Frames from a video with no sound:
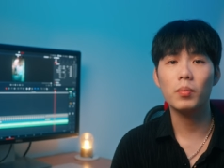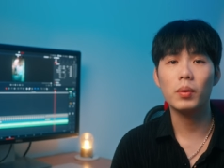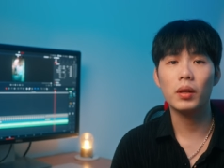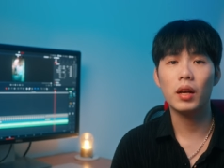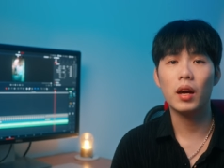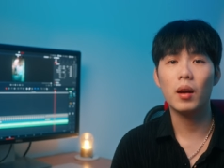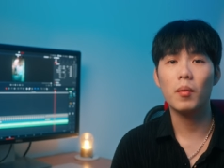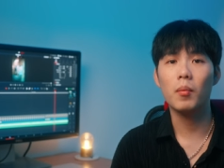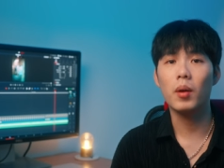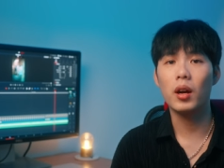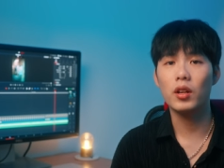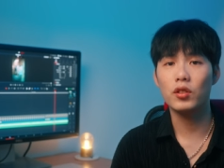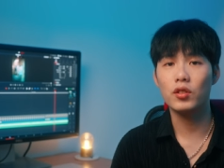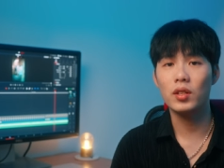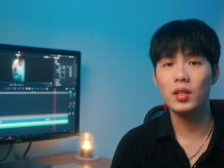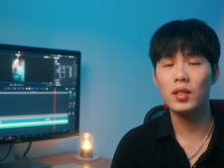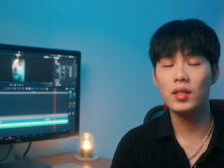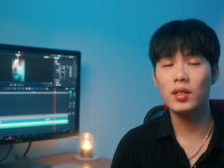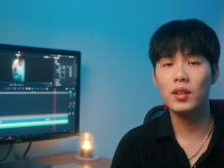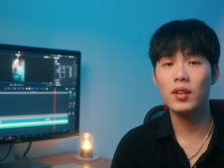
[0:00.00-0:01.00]
become much
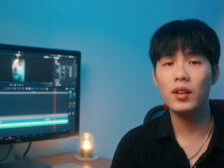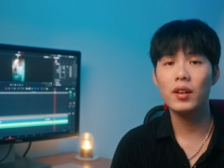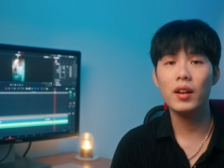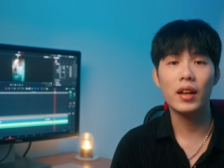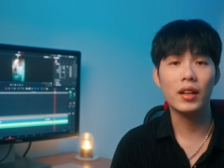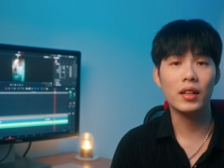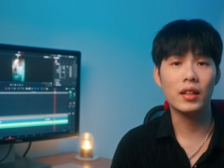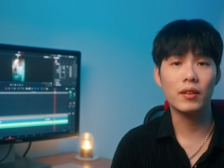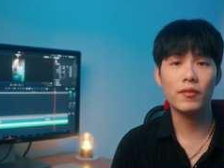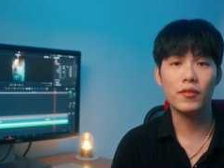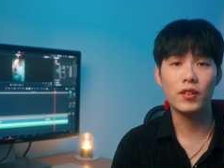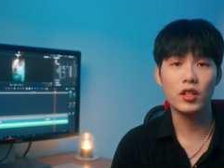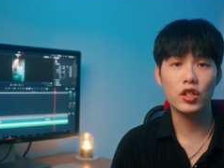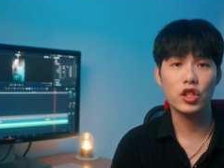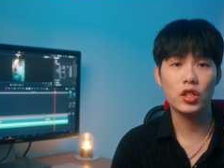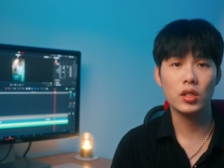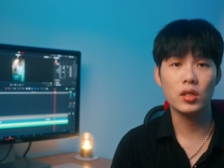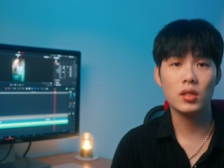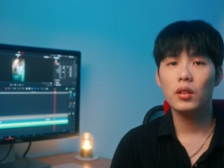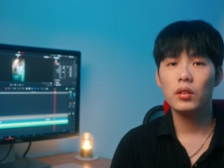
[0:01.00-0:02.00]
easier and
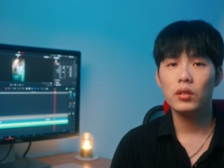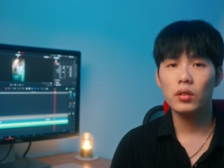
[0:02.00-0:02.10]
efficient.